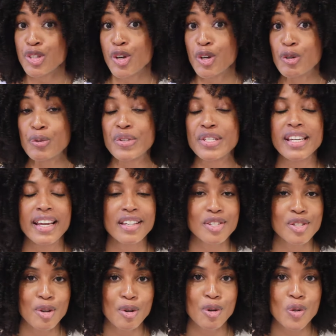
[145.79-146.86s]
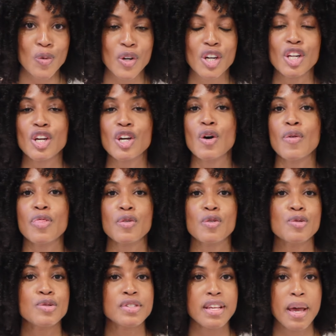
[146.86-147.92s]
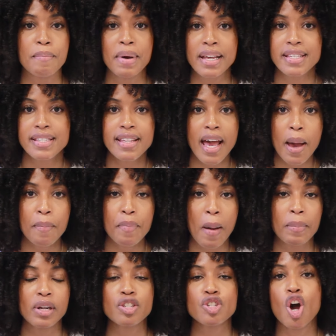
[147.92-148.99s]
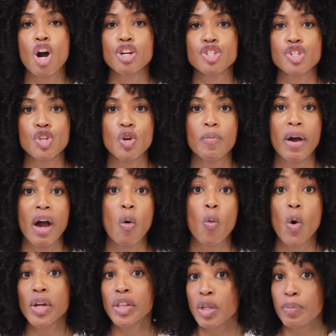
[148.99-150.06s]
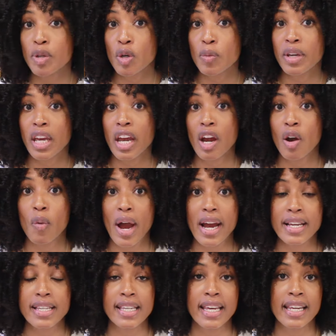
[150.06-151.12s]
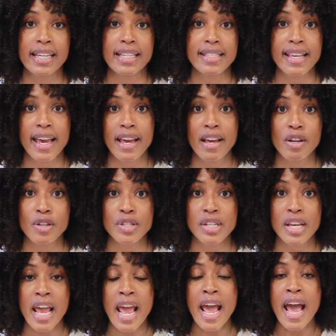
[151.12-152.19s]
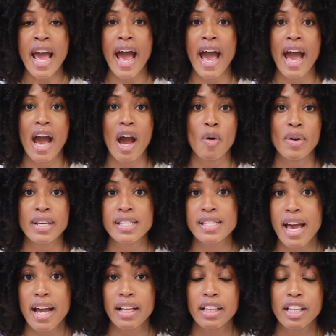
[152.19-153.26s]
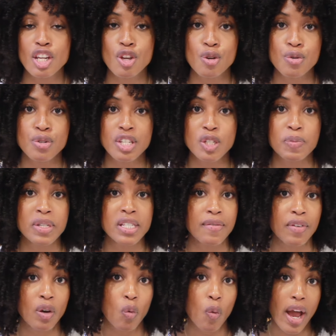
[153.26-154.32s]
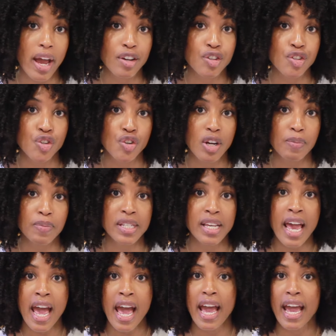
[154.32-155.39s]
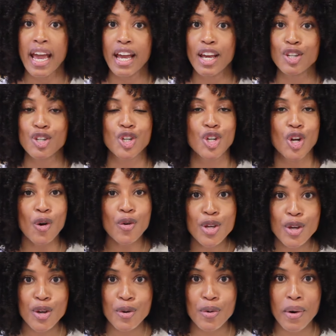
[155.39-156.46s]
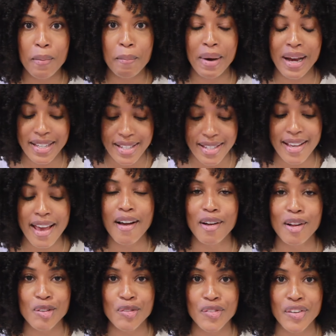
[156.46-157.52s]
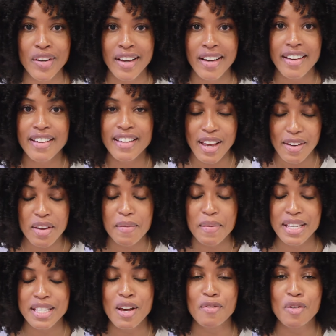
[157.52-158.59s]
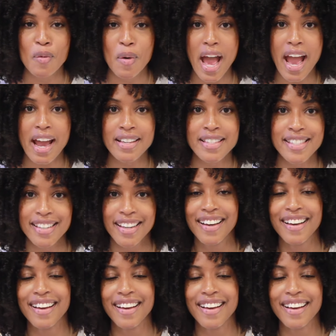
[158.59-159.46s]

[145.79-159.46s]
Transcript: So stay tuned. We're going to go through step by step. I'm going to talk to you about what the Pubic Hair Wax Kit entails, how exactly to use the specific wax strips, and show you myself giving myself a wax.